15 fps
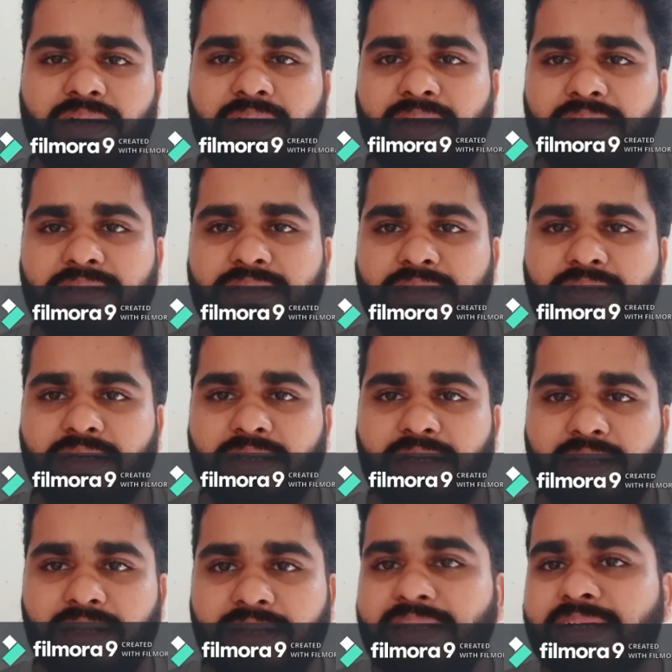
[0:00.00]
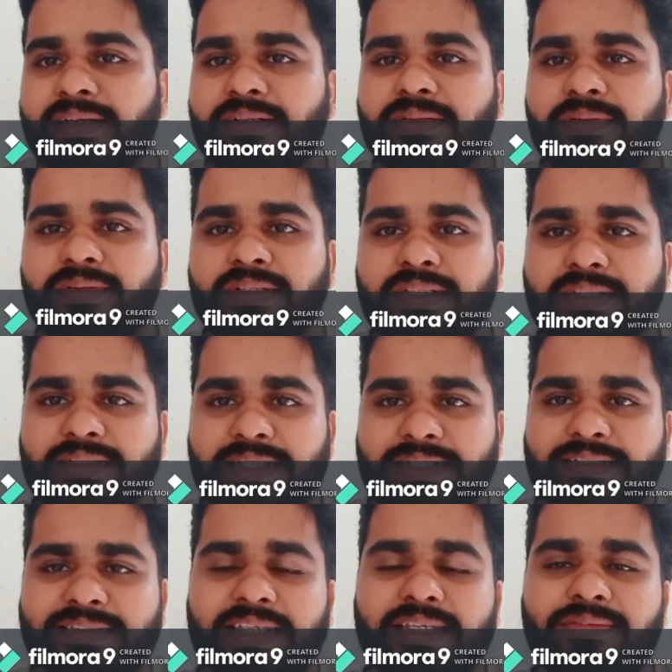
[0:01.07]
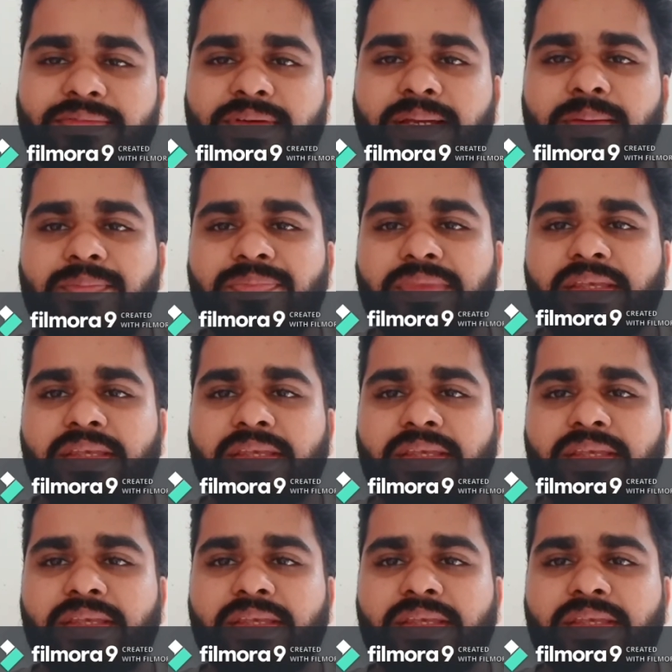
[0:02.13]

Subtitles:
and the leader. In the same way,